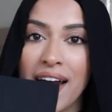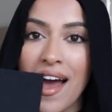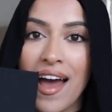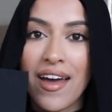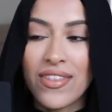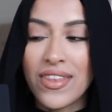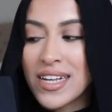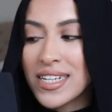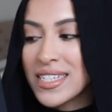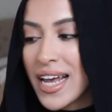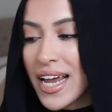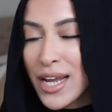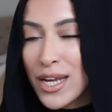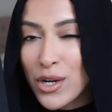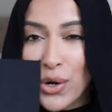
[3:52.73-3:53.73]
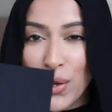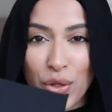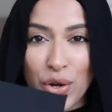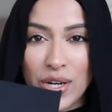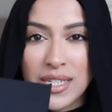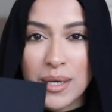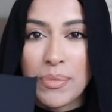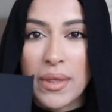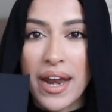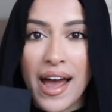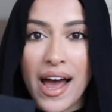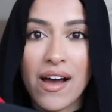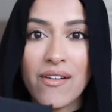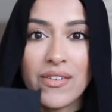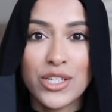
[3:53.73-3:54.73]
And the second or third tip that I
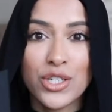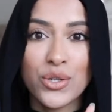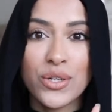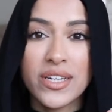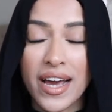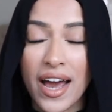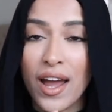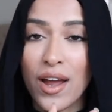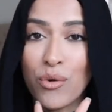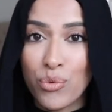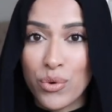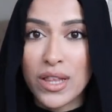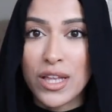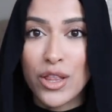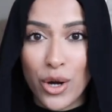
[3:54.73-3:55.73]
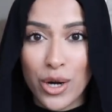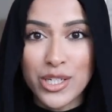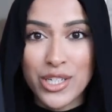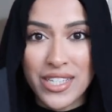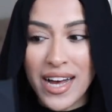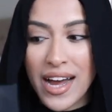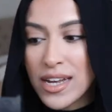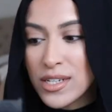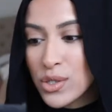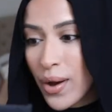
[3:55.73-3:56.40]
have is to get a really large size.